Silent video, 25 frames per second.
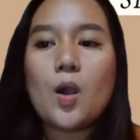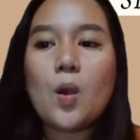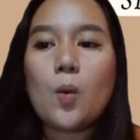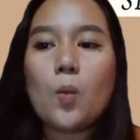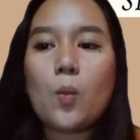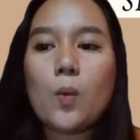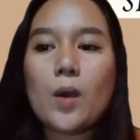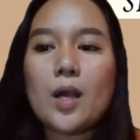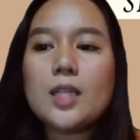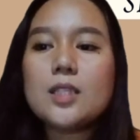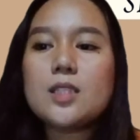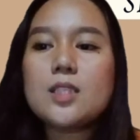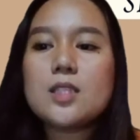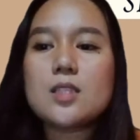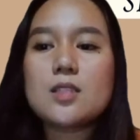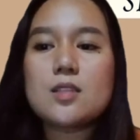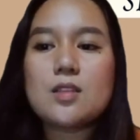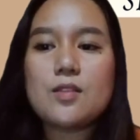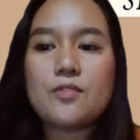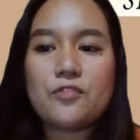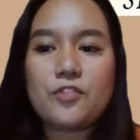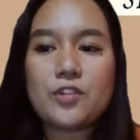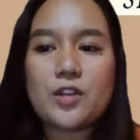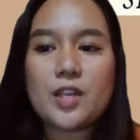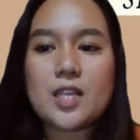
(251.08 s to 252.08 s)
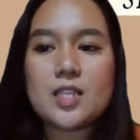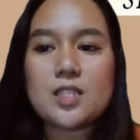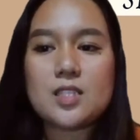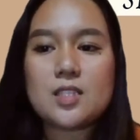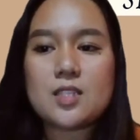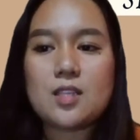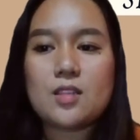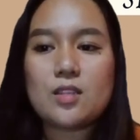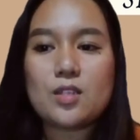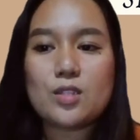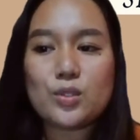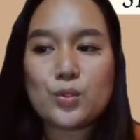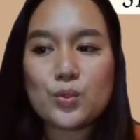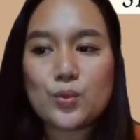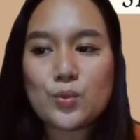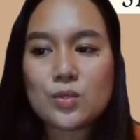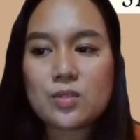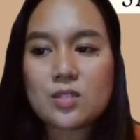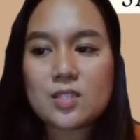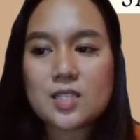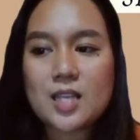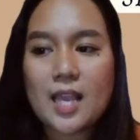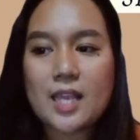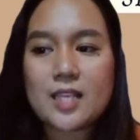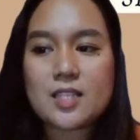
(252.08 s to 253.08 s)
What's difference in the two
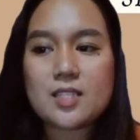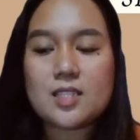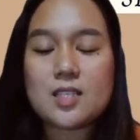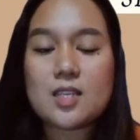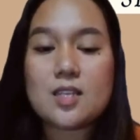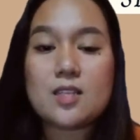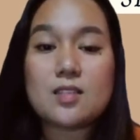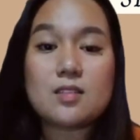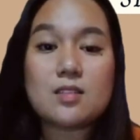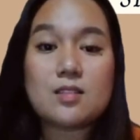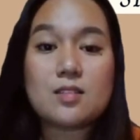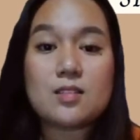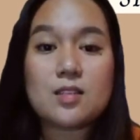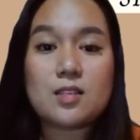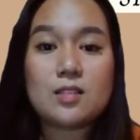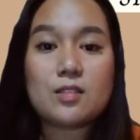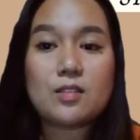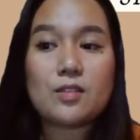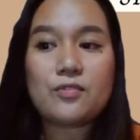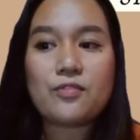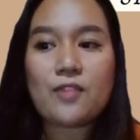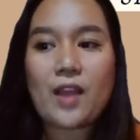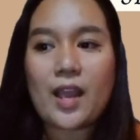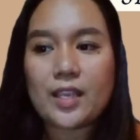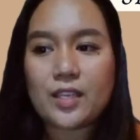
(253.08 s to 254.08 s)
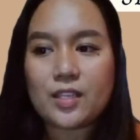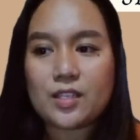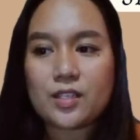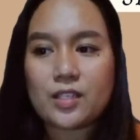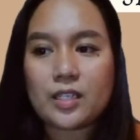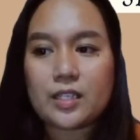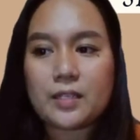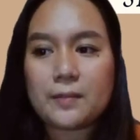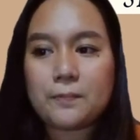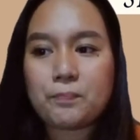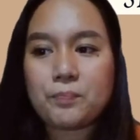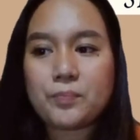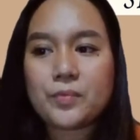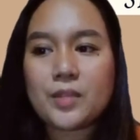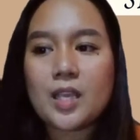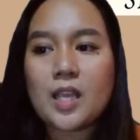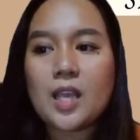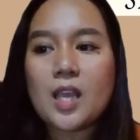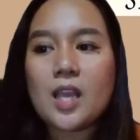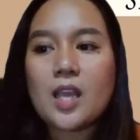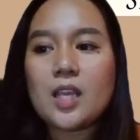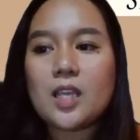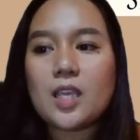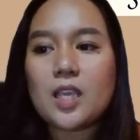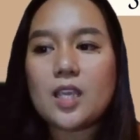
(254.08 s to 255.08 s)
signs is the signifier.
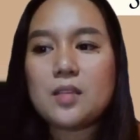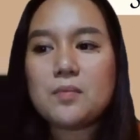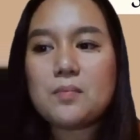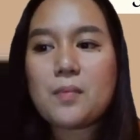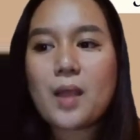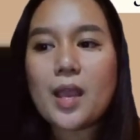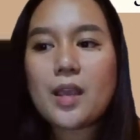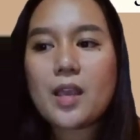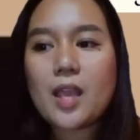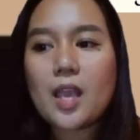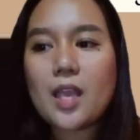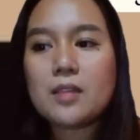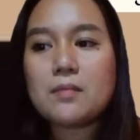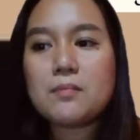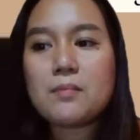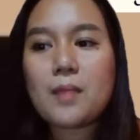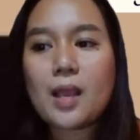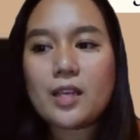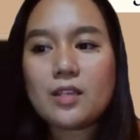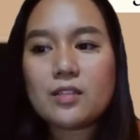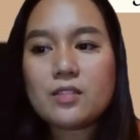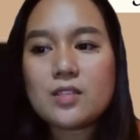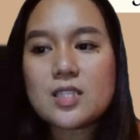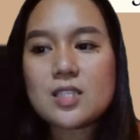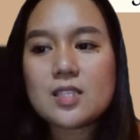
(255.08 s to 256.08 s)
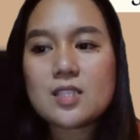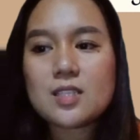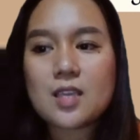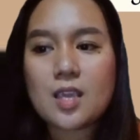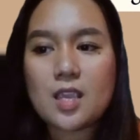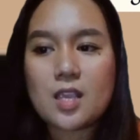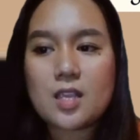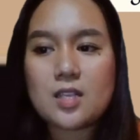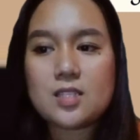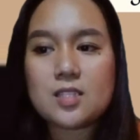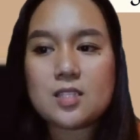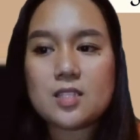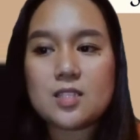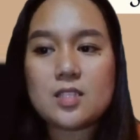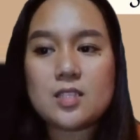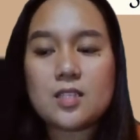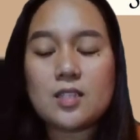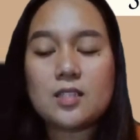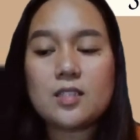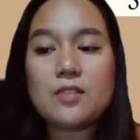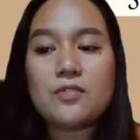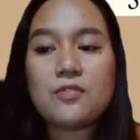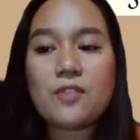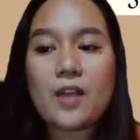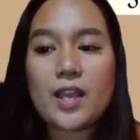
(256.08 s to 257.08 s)
In Margaret's case, the
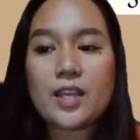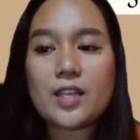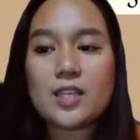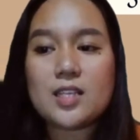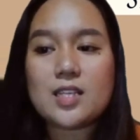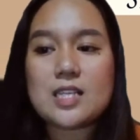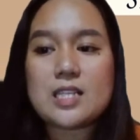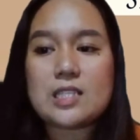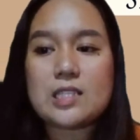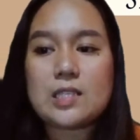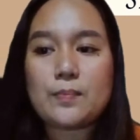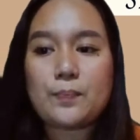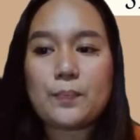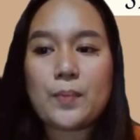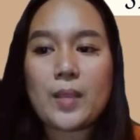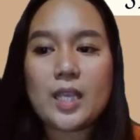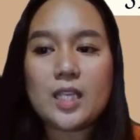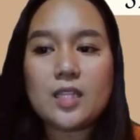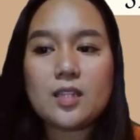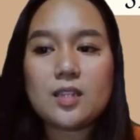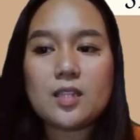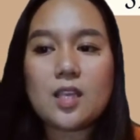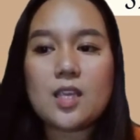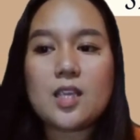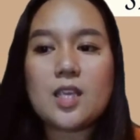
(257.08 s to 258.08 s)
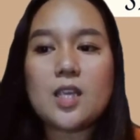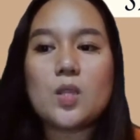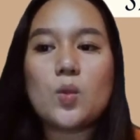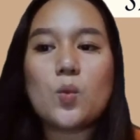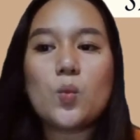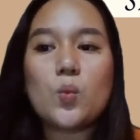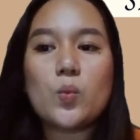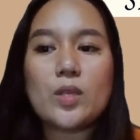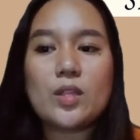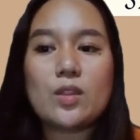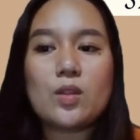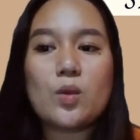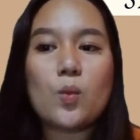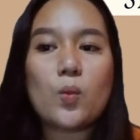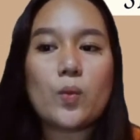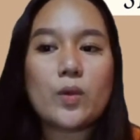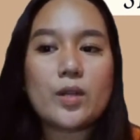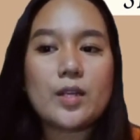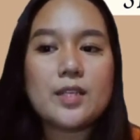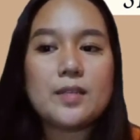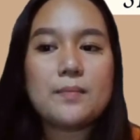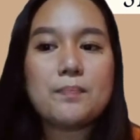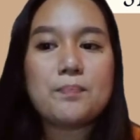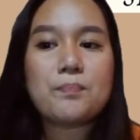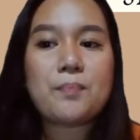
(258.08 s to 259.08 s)
signifier is a painting with the
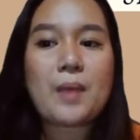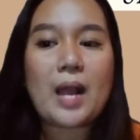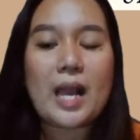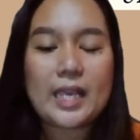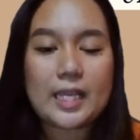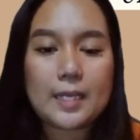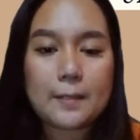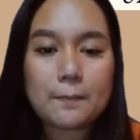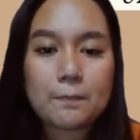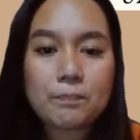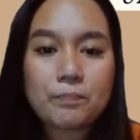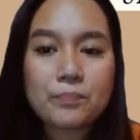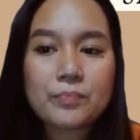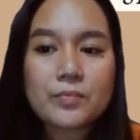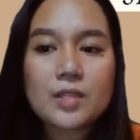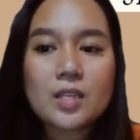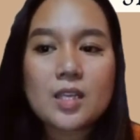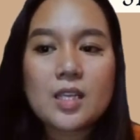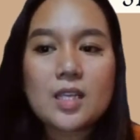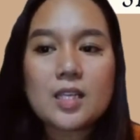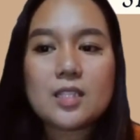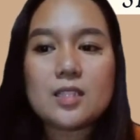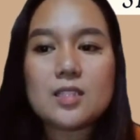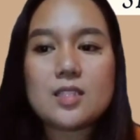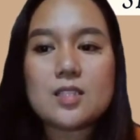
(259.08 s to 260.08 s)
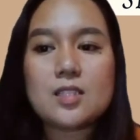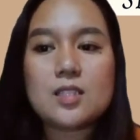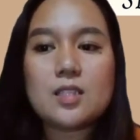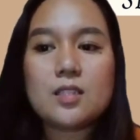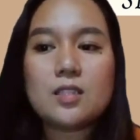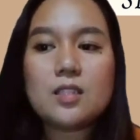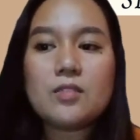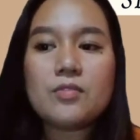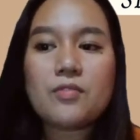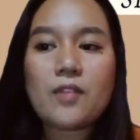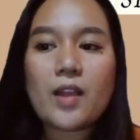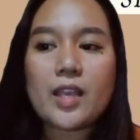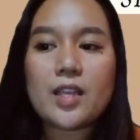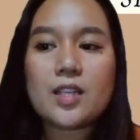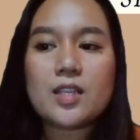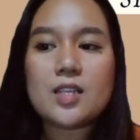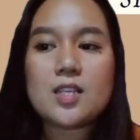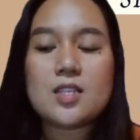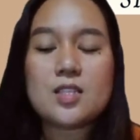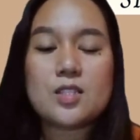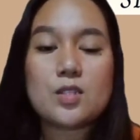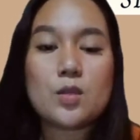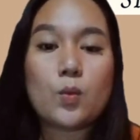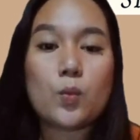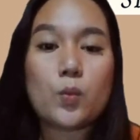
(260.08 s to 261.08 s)
word pipe. The signifier
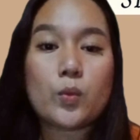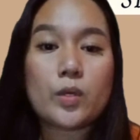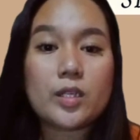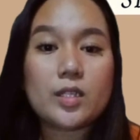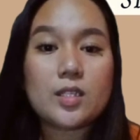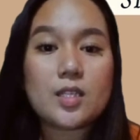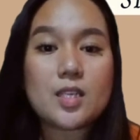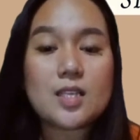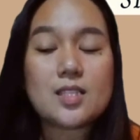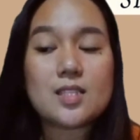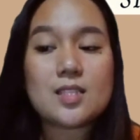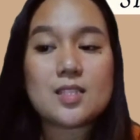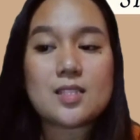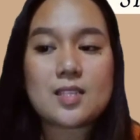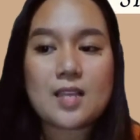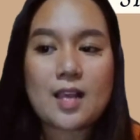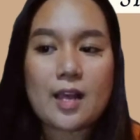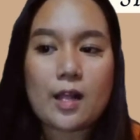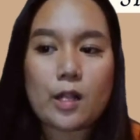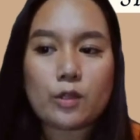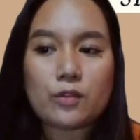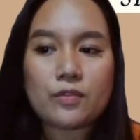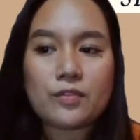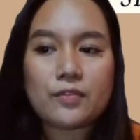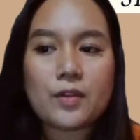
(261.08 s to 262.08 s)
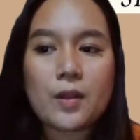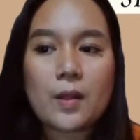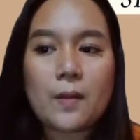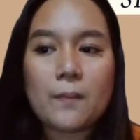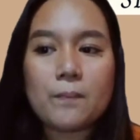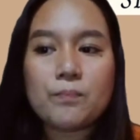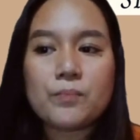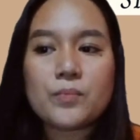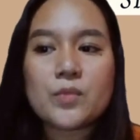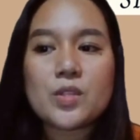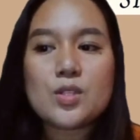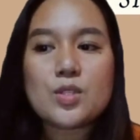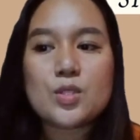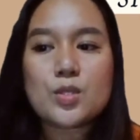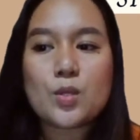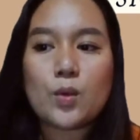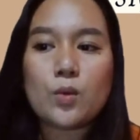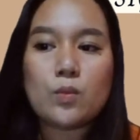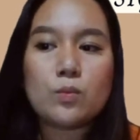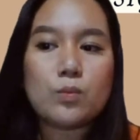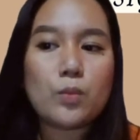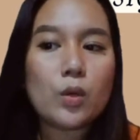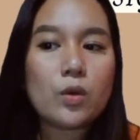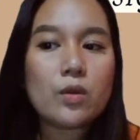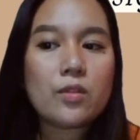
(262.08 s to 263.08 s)
is the word itself.
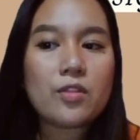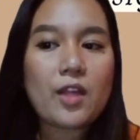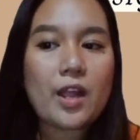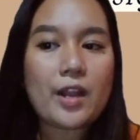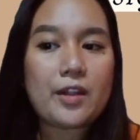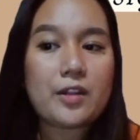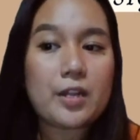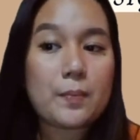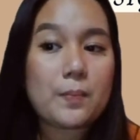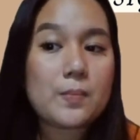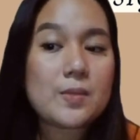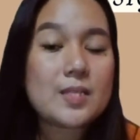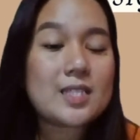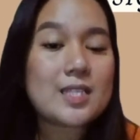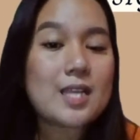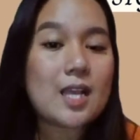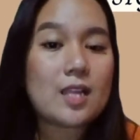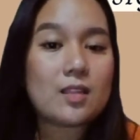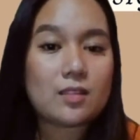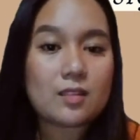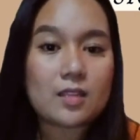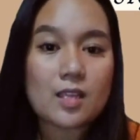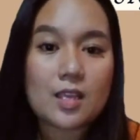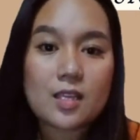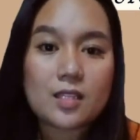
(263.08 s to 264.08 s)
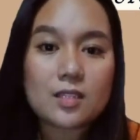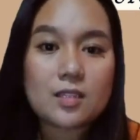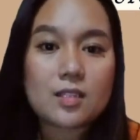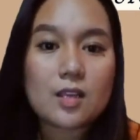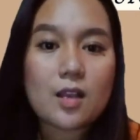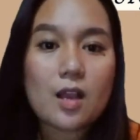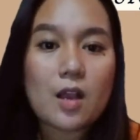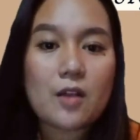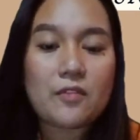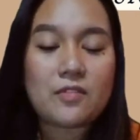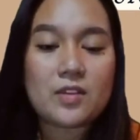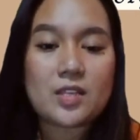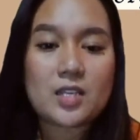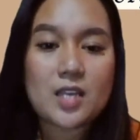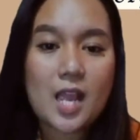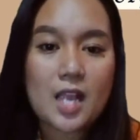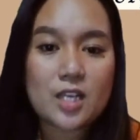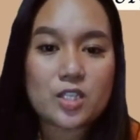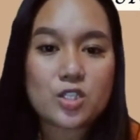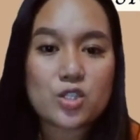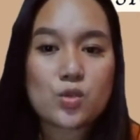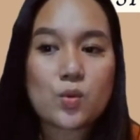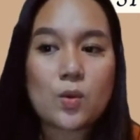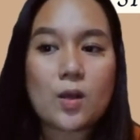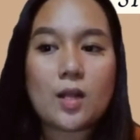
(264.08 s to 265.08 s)
So both are represented of an
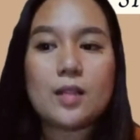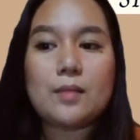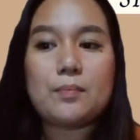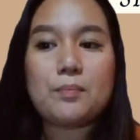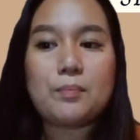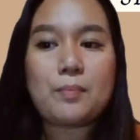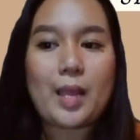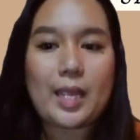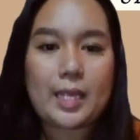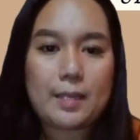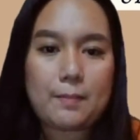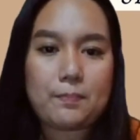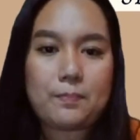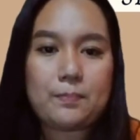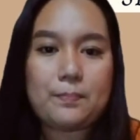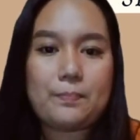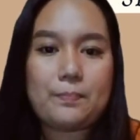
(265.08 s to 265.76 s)
actual pipe.